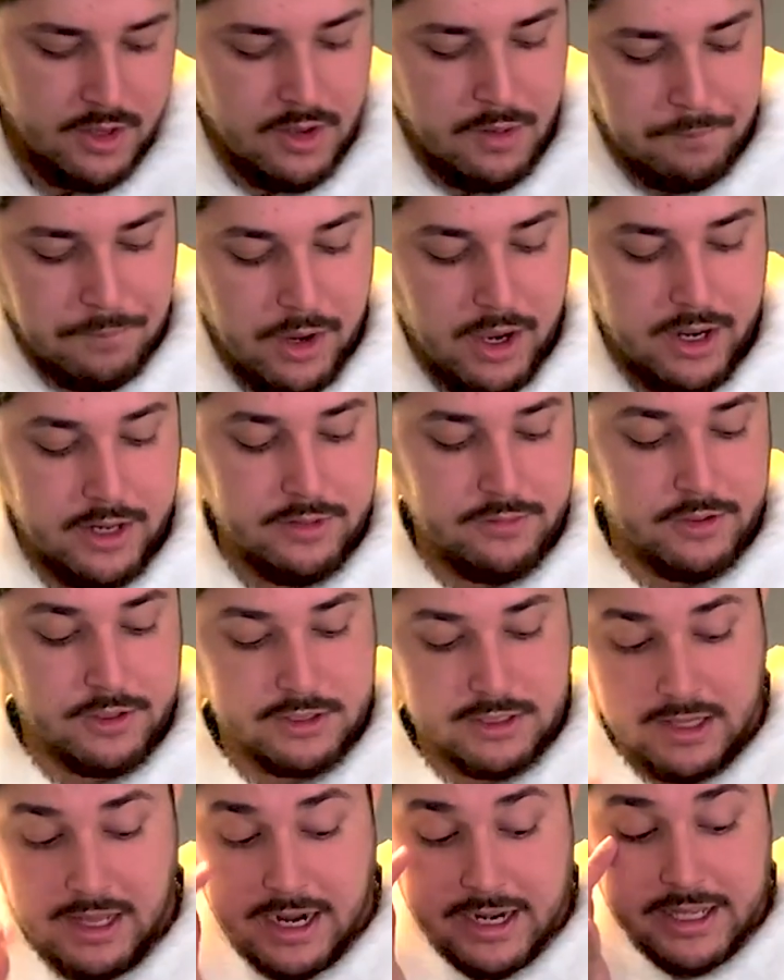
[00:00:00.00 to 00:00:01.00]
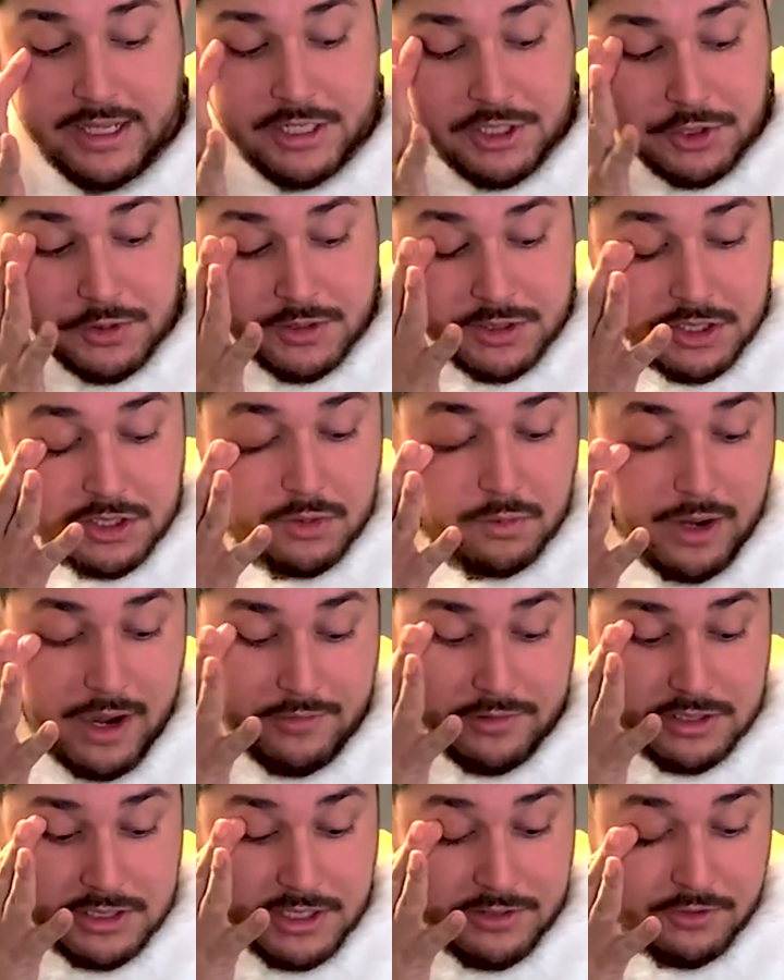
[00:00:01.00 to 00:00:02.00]
But there's a lot of injuries to the wide
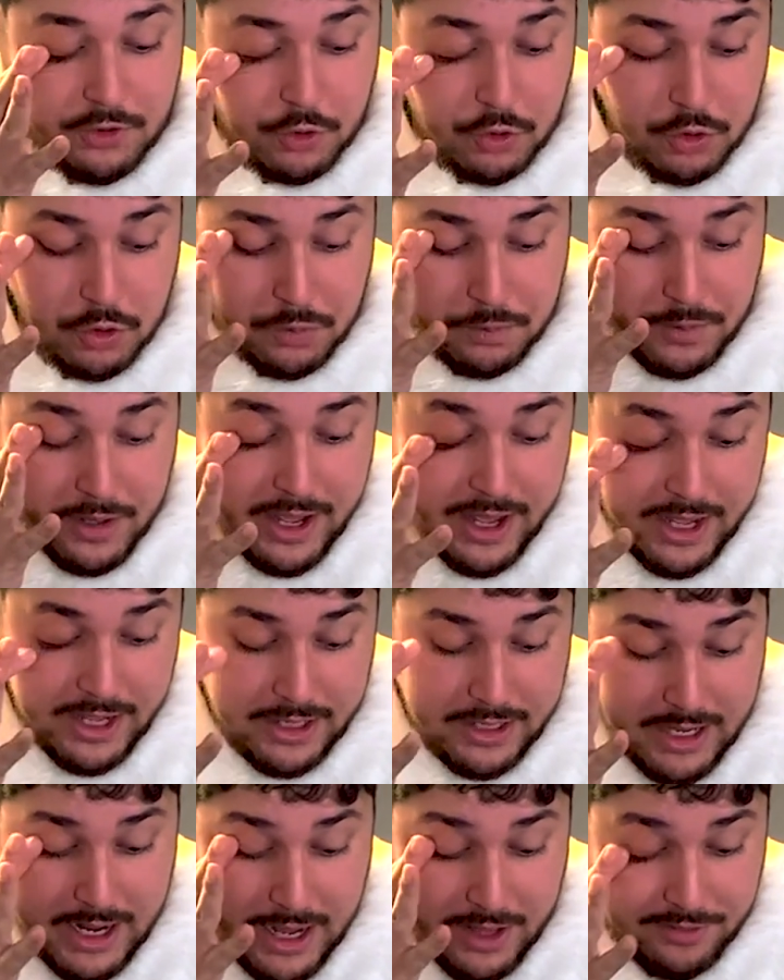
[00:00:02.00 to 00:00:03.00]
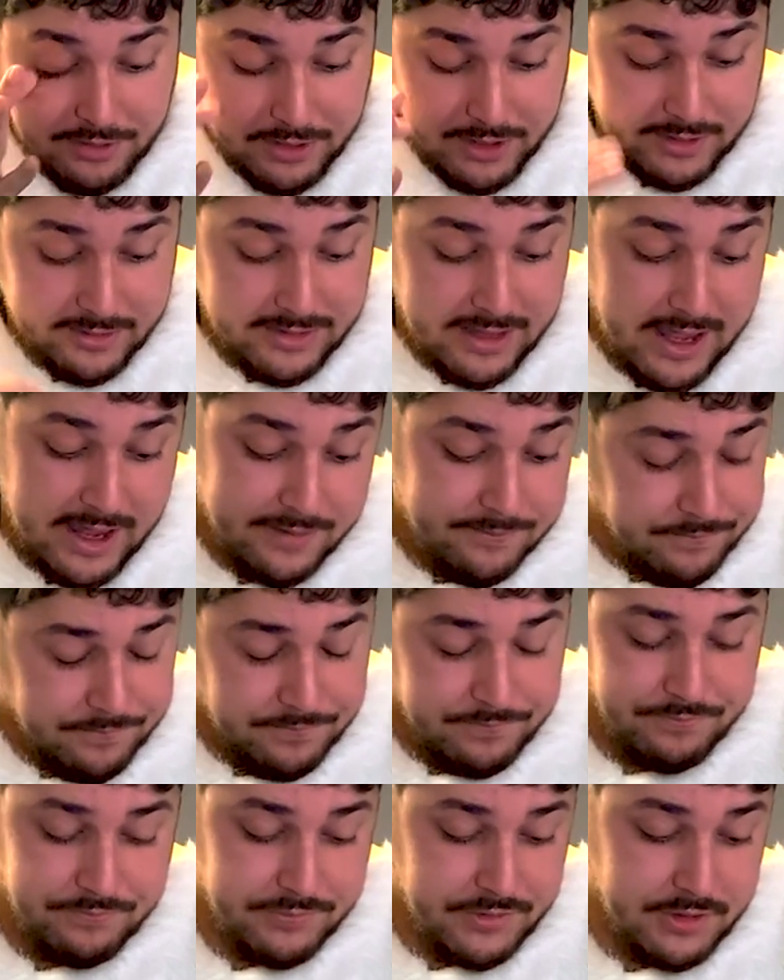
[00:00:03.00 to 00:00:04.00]
receiver group, and I think that
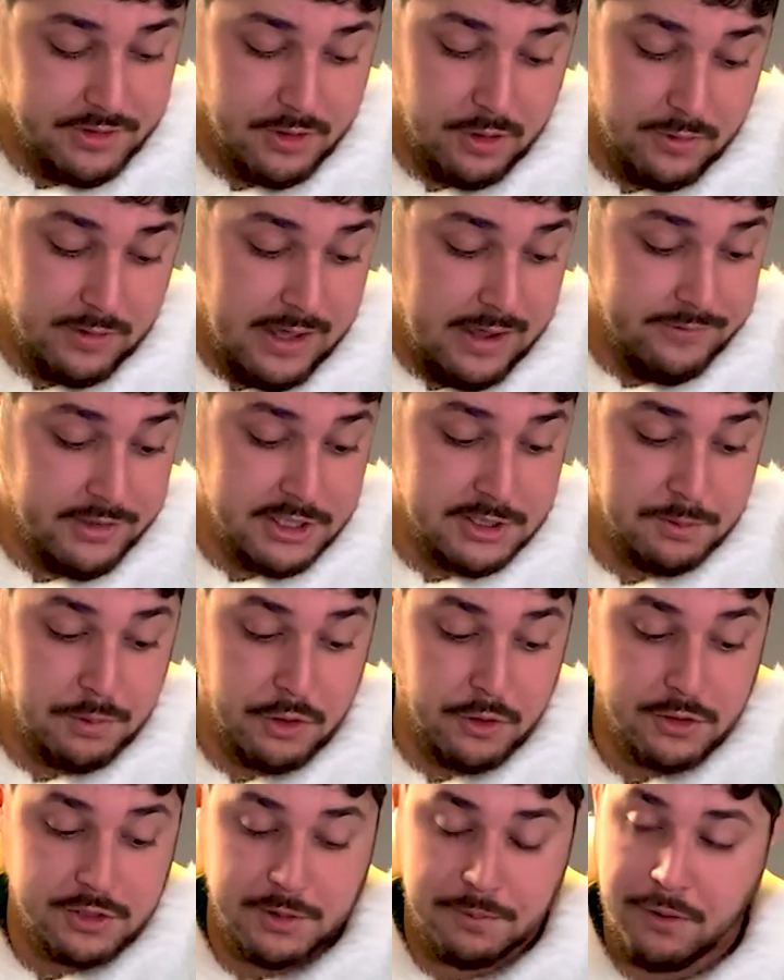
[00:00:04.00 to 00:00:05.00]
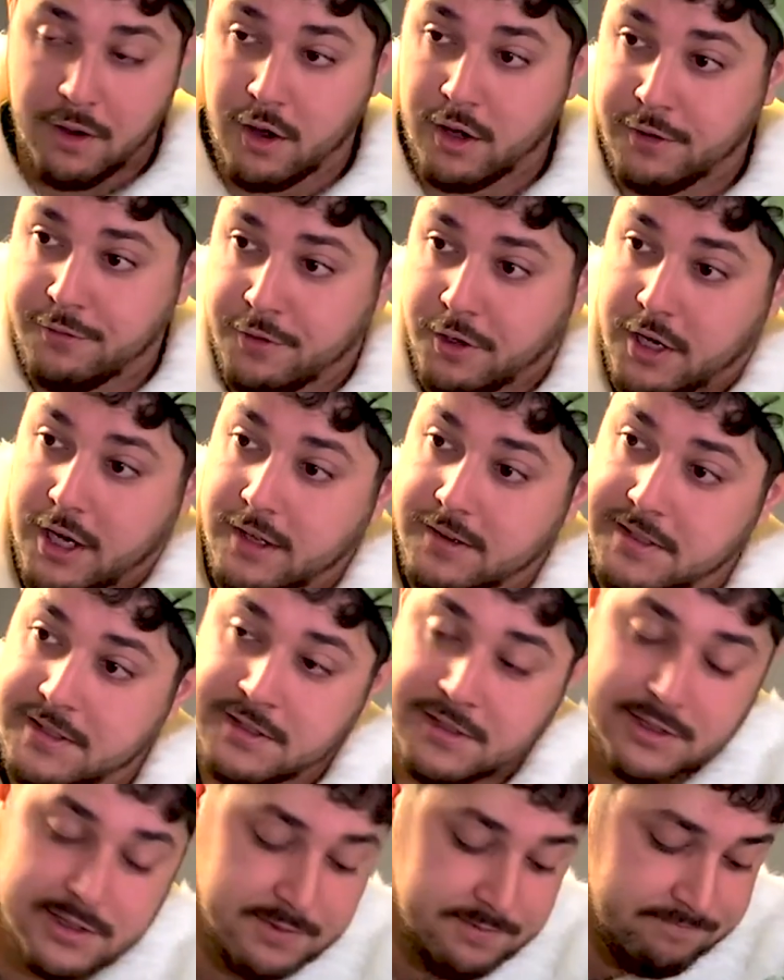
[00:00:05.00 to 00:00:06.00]
Olave spoils the party for
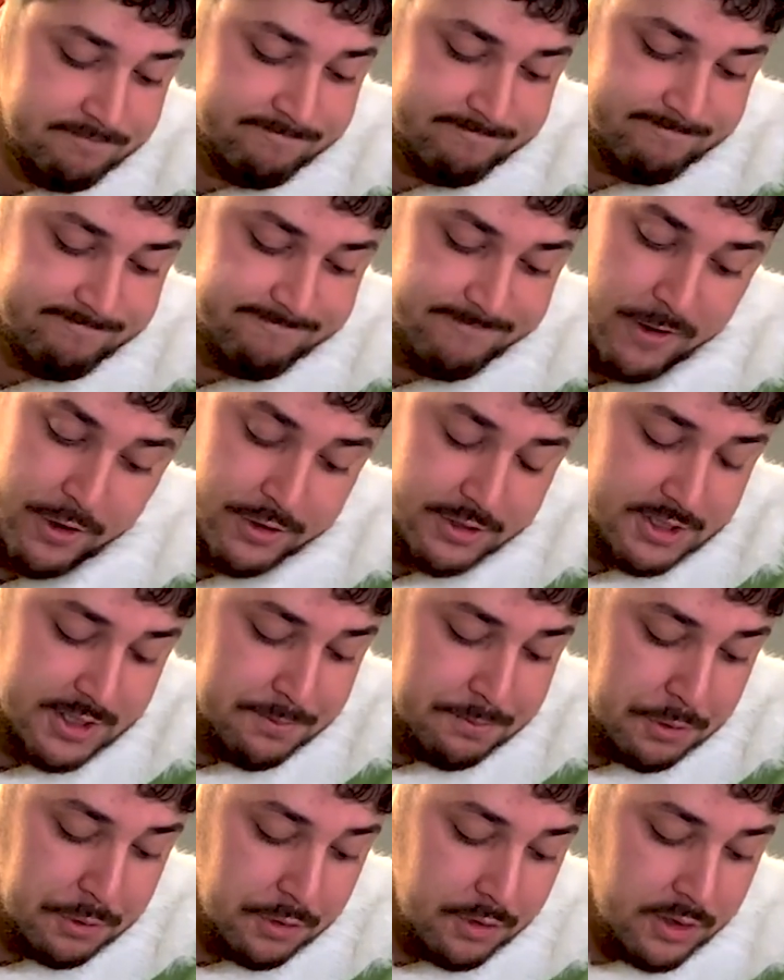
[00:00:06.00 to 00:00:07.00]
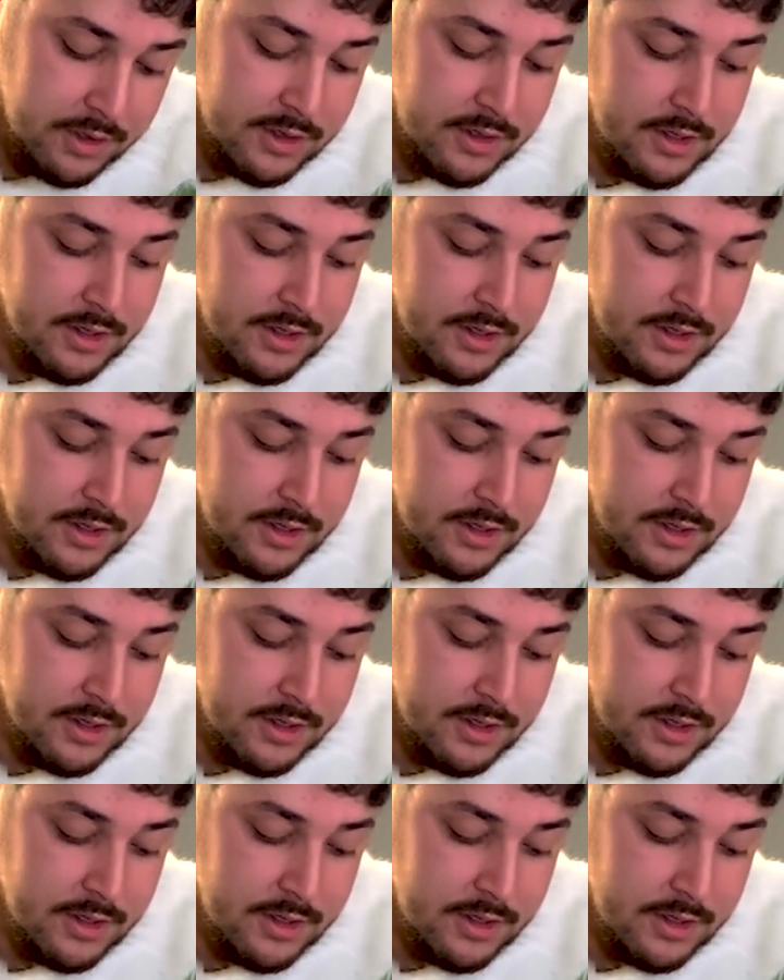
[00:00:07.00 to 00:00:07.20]
Cutlets. Very simple.